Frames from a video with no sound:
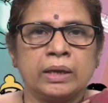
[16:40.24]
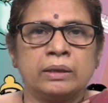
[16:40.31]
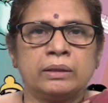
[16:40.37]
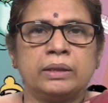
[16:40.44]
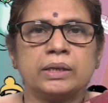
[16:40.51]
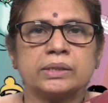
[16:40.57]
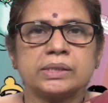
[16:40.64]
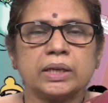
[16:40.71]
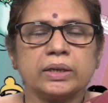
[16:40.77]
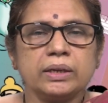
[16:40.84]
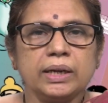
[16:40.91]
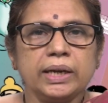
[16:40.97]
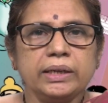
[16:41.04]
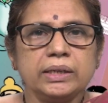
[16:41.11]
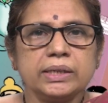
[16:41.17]
The
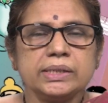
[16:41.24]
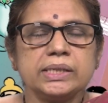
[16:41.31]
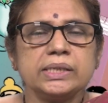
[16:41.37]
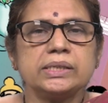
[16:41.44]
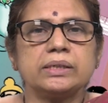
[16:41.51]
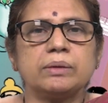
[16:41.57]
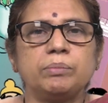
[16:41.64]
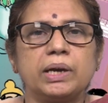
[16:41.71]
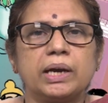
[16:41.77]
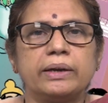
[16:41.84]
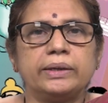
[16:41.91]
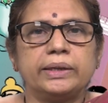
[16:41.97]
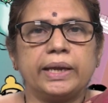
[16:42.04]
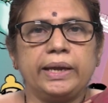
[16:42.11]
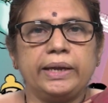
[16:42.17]
circulatory system
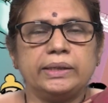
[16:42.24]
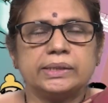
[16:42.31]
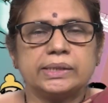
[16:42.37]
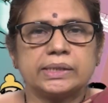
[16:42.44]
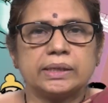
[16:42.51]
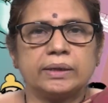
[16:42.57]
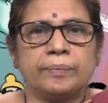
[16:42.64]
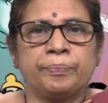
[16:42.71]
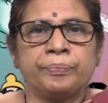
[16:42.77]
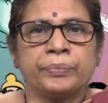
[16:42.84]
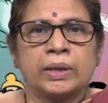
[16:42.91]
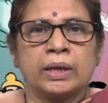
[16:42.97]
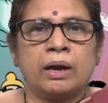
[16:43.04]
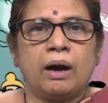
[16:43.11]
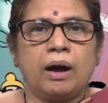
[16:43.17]
contains
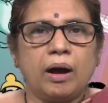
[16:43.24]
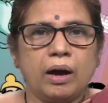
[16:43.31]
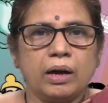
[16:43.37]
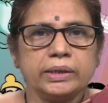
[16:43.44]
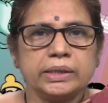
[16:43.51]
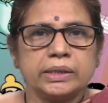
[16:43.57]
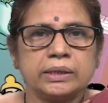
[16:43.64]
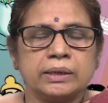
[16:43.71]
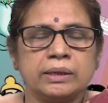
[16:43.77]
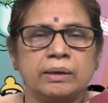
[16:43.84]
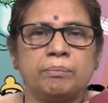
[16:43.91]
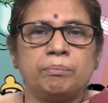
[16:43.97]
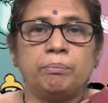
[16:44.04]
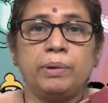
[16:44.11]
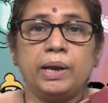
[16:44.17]
heart,
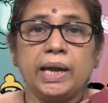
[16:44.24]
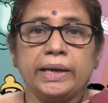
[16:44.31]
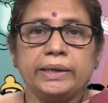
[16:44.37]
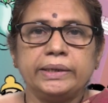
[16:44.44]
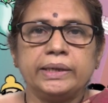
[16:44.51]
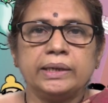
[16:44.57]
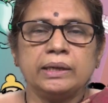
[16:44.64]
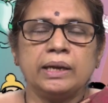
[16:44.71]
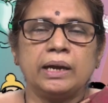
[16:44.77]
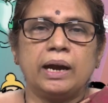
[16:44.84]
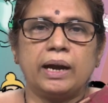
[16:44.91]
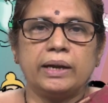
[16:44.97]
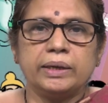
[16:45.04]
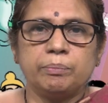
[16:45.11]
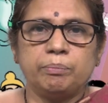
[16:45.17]
blood
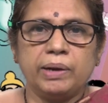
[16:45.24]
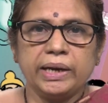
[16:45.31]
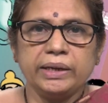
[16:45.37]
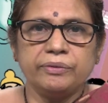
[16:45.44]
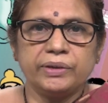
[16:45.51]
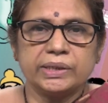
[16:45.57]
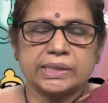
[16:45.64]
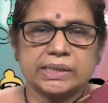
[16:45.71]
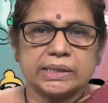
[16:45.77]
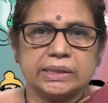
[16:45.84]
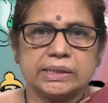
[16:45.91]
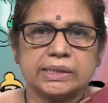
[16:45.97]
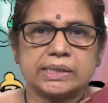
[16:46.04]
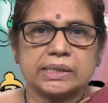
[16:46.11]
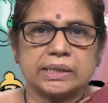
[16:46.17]
and blood
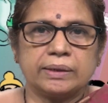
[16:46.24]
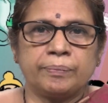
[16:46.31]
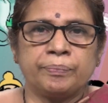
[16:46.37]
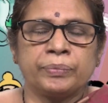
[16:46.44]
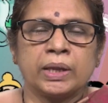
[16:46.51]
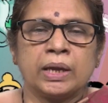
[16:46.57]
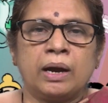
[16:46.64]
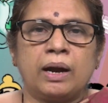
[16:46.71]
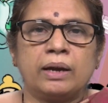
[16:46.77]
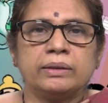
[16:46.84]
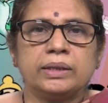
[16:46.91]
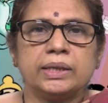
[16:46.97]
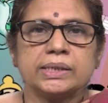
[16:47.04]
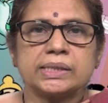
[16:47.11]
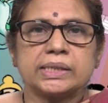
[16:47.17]
vessels,
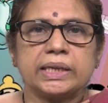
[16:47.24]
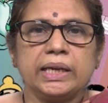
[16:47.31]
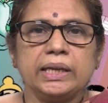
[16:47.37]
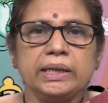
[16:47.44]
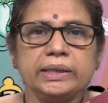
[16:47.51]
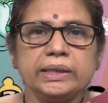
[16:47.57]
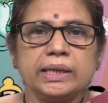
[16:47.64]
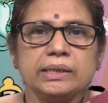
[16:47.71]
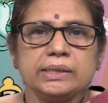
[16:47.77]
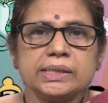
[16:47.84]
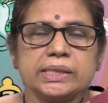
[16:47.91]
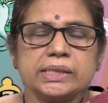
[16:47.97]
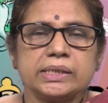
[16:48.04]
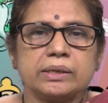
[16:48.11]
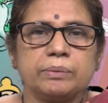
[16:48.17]
and the skeletal
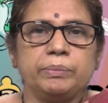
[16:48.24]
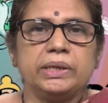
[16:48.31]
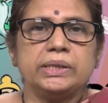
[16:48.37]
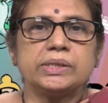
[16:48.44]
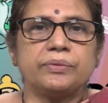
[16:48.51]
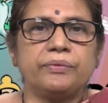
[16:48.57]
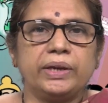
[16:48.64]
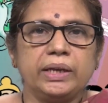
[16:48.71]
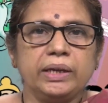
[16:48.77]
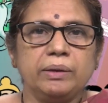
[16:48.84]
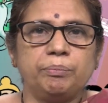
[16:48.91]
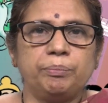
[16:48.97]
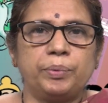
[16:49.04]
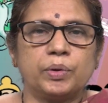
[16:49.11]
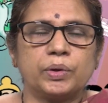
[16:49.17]
system is very
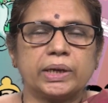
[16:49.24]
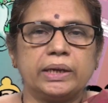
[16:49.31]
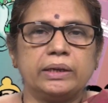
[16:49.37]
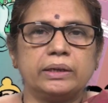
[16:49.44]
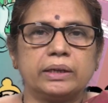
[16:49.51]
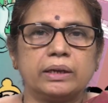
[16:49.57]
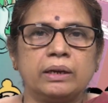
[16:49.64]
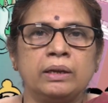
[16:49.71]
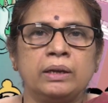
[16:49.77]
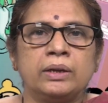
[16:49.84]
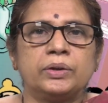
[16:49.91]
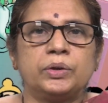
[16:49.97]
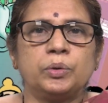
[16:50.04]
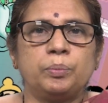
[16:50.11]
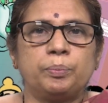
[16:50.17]
important
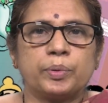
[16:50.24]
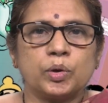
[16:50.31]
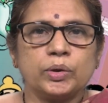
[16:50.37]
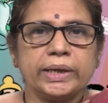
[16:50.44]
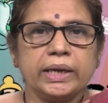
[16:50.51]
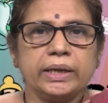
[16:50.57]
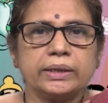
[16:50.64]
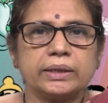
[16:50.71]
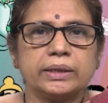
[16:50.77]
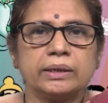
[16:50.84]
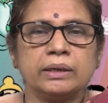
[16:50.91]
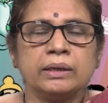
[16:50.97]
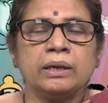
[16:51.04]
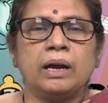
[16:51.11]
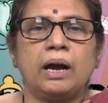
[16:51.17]
to protect
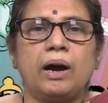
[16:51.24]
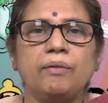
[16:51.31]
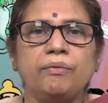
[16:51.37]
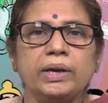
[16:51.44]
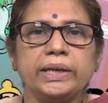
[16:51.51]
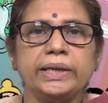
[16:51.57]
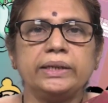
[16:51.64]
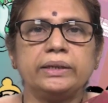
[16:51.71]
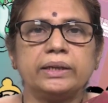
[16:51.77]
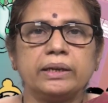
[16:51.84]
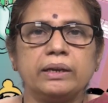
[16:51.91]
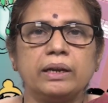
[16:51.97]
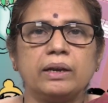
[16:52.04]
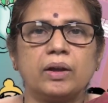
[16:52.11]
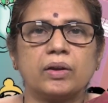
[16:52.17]
our
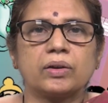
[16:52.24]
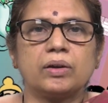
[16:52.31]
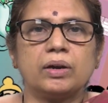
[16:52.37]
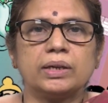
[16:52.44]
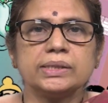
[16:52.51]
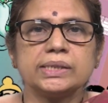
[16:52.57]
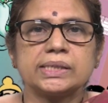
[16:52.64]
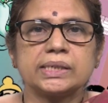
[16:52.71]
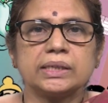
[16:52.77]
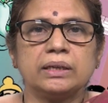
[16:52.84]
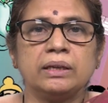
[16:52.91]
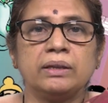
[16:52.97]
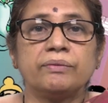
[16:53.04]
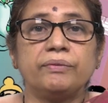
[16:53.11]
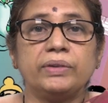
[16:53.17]
internal organs
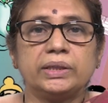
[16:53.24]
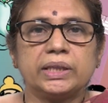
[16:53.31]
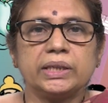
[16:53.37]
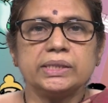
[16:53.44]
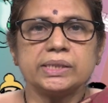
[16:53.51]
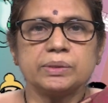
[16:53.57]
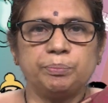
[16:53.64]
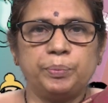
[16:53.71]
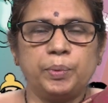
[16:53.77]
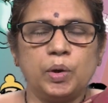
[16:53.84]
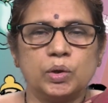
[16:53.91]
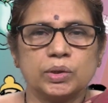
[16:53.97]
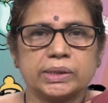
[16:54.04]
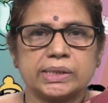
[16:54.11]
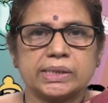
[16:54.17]
with its
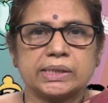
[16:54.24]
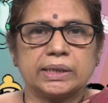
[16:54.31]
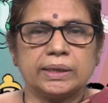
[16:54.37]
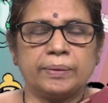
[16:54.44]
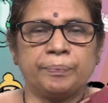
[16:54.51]
bones.